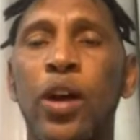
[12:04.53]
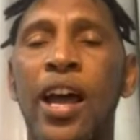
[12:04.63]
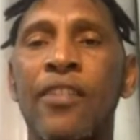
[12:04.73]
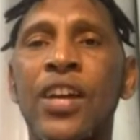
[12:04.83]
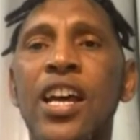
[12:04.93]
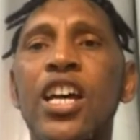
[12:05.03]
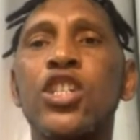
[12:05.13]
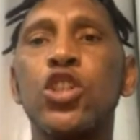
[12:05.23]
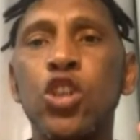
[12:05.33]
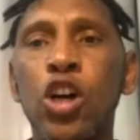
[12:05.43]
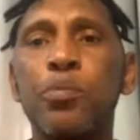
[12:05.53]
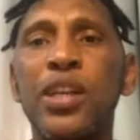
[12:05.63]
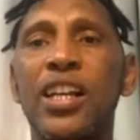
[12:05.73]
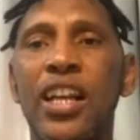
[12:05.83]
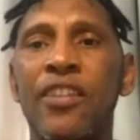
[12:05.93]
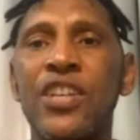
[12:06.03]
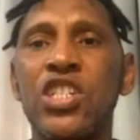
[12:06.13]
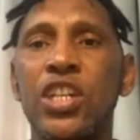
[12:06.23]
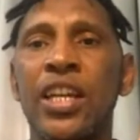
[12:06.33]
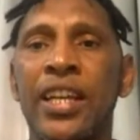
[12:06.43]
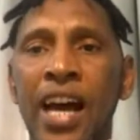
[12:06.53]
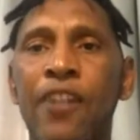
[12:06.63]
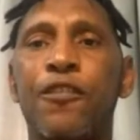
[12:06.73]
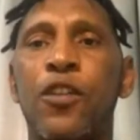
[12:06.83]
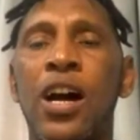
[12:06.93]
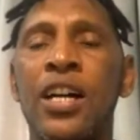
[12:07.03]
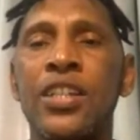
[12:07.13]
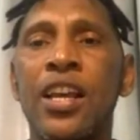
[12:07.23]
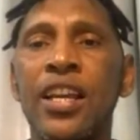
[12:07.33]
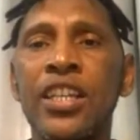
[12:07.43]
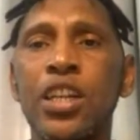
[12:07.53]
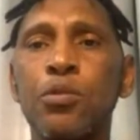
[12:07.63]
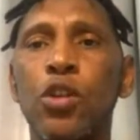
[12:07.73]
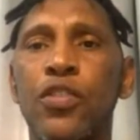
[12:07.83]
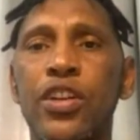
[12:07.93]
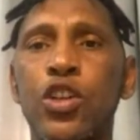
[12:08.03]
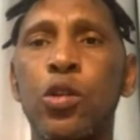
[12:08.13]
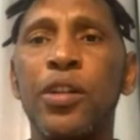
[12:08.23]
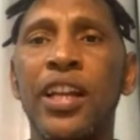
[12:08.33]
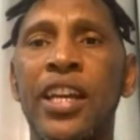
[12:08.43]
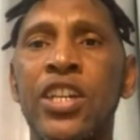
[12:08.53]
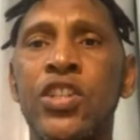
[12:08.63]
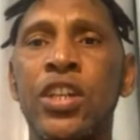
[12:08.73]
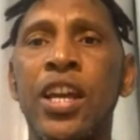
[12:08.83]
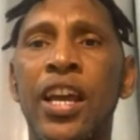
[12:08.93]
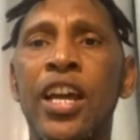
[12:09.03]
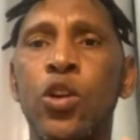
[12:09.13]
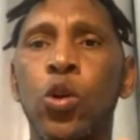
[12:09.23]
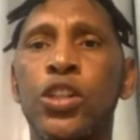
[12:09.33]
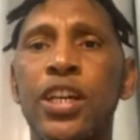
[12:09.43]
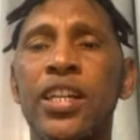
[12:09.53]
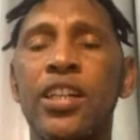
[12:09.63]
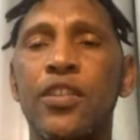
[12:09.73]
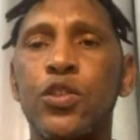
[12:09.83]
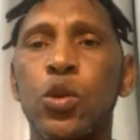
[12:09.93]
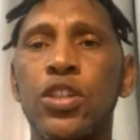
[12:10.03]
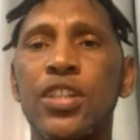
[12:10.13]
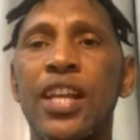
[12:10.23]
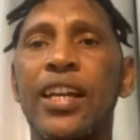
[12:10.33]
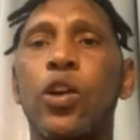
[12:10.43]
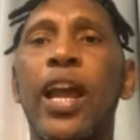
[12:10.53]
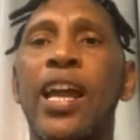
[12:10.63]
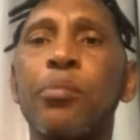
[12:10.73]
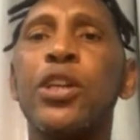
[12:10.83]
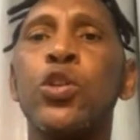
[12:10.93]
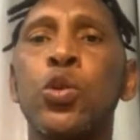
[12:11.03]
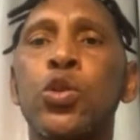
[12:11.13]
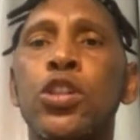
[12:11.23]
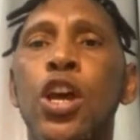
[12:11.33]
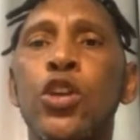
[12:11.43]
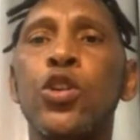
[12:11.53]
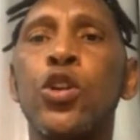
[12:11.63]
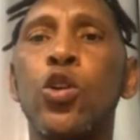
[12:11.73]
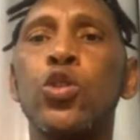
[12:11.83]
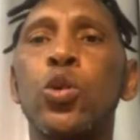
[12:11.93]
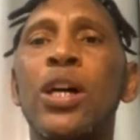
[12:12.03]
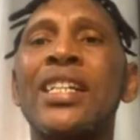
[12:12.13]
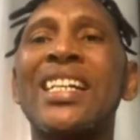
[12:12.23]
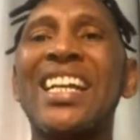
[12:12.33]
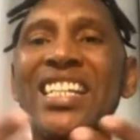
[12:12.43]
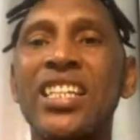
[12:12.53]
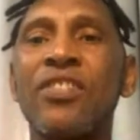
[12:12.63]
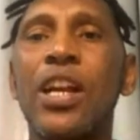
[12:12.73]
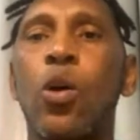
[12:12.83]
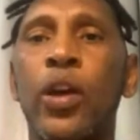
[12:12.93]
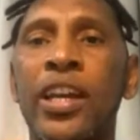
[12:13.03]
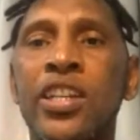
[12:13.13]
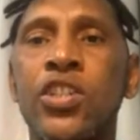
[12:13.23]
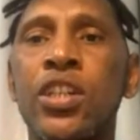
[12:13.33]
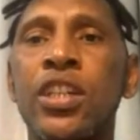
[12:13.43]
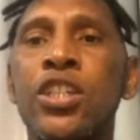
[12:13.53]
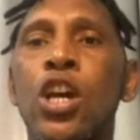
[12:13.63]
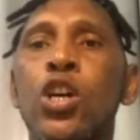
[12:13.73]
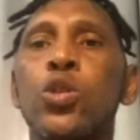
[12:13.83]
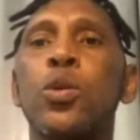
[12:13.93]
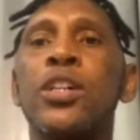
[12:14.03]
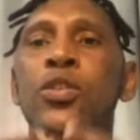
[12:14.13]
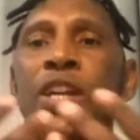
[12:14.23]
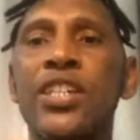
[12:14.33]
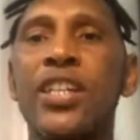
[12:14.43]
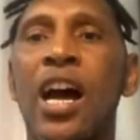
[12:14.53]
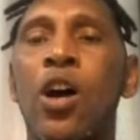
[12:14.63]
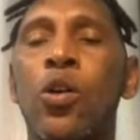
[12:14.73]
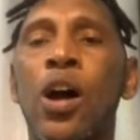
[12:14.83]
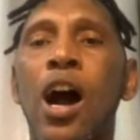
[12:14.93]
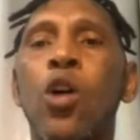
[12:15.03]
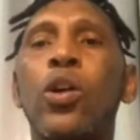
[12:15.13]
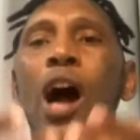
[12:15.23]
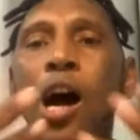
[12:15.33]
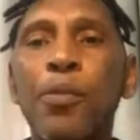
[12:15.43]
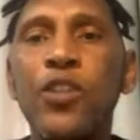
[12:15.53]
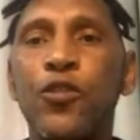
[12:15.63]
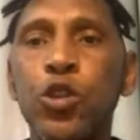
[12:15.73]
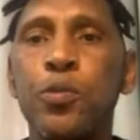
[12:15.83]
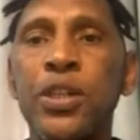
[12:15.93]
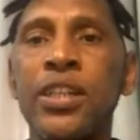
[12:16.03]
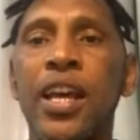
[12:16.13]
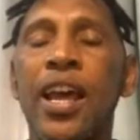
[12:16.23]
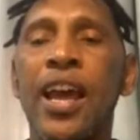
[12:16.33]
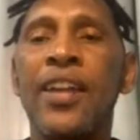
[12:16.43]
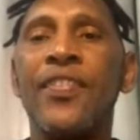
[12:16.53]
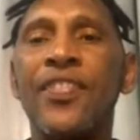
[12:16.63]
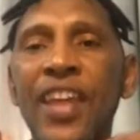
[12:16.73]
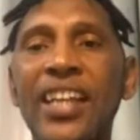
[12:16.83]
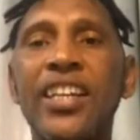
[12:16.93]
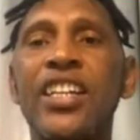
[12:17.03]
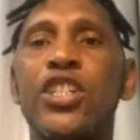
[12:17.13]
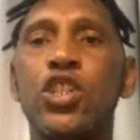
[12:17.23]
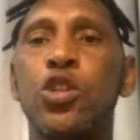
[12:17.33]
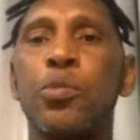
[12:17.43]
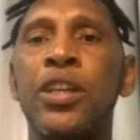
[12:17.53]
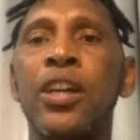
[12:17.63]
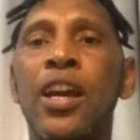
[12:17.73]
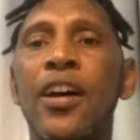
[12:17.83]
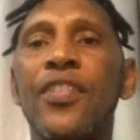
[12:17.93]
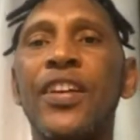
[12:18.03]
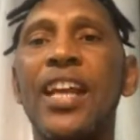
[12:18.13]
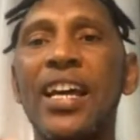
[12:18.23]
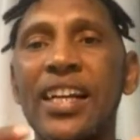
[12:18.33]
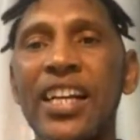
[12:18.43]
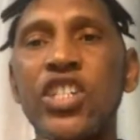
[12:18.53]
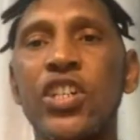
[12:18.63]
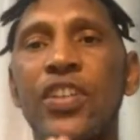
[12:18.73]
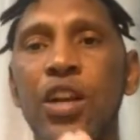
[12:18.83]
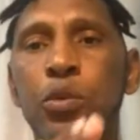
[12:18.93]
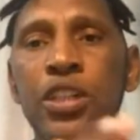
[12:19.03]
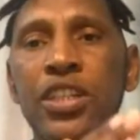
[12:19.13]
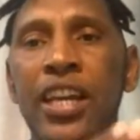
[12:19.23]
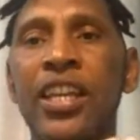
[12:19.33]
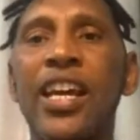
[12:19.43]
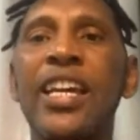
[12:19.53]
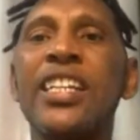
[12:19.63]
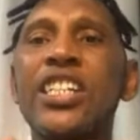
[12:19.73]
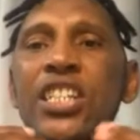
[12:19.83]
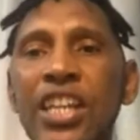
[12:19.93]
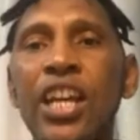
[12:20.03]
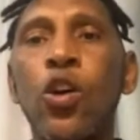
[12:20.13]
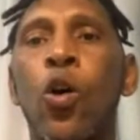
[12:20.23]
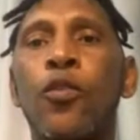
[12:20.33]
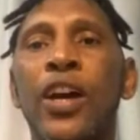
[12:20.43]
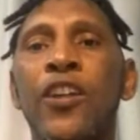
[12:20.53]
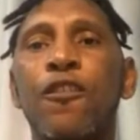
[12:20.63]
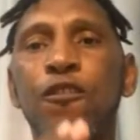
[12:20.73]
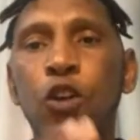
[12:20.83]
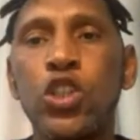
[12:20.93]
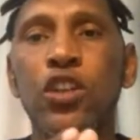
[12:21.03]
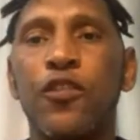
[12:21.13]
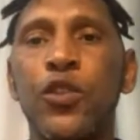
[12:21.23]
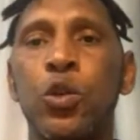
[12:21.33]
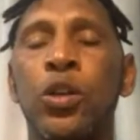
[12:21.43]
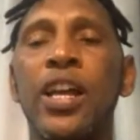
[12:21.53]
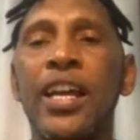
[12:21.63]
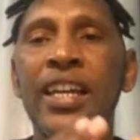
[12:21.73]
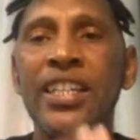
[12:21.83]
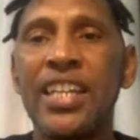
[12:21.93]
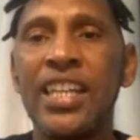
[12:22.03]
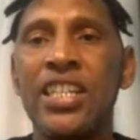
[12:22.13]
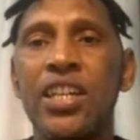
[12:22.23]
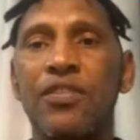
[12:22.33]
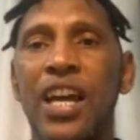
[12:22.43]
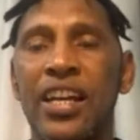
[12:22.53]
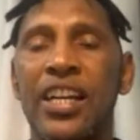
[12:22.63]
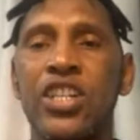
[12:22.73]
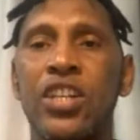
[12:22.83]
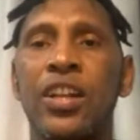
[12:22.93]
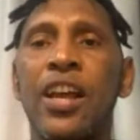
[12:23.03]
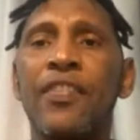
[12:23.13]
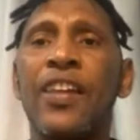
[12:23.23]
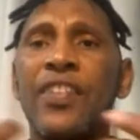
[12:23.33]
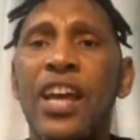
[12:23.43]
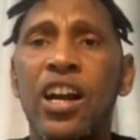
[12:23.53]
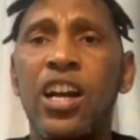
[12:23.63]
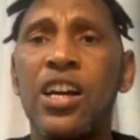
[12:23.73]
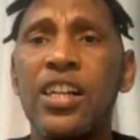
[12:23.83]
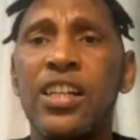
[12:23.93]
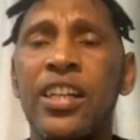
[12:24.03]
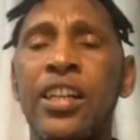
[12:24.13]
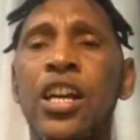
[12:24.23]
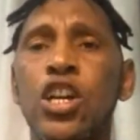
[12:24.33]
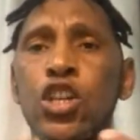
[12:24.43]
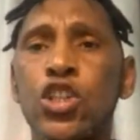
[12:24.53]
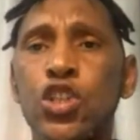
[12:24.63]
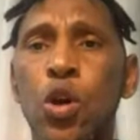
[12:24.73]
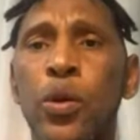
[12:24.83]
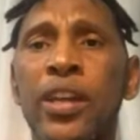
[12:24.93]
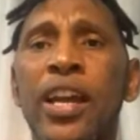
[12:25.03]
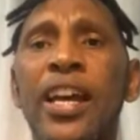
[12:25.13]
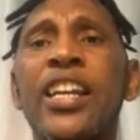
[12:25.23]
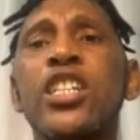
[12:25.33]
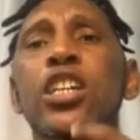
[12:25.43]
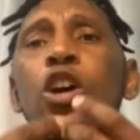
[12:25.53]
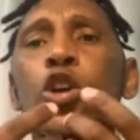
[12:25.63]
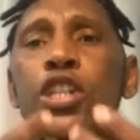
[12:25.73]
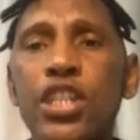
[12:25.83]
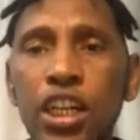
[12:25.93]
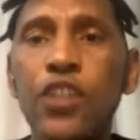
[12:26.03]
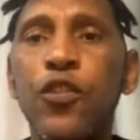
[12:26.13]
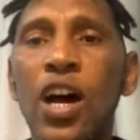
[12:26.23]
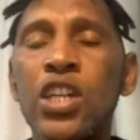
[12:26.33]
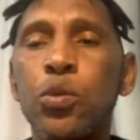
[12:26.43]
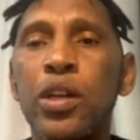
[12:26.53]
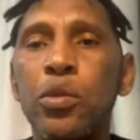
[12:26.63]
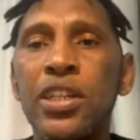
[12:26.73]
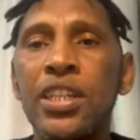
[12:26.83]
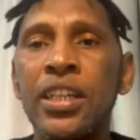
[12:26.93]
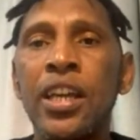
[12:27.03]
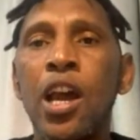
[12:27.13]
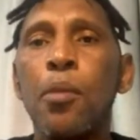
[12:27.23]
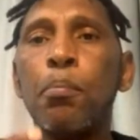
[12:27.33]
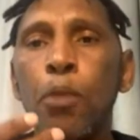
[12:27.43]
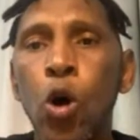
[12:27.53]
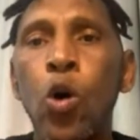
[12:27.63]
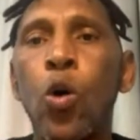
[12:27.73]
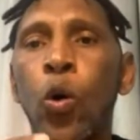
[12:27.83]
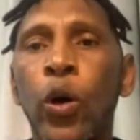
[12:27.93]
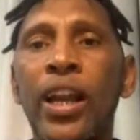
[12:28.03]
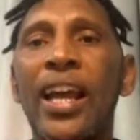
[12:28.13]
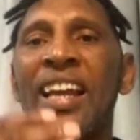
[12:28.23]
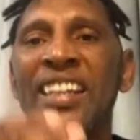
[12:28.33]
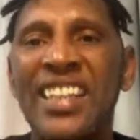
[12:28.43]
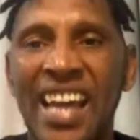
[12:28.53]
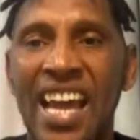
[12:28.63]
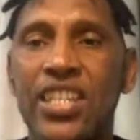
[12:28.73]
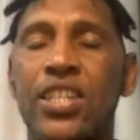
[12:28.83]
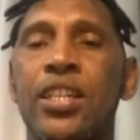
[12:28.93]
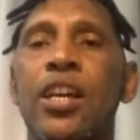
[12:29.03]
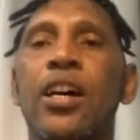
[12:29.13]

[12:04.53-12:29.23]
has is not being leveraged enough for us in terms of renewable energy and alternative sources that can be used, to address even our energy needs, to address our carbon footprint. And that needs to be the direction that we take, instead of a fossil fuel intensive direction that they are currently showing. It is a concern for us when we see more oil and gas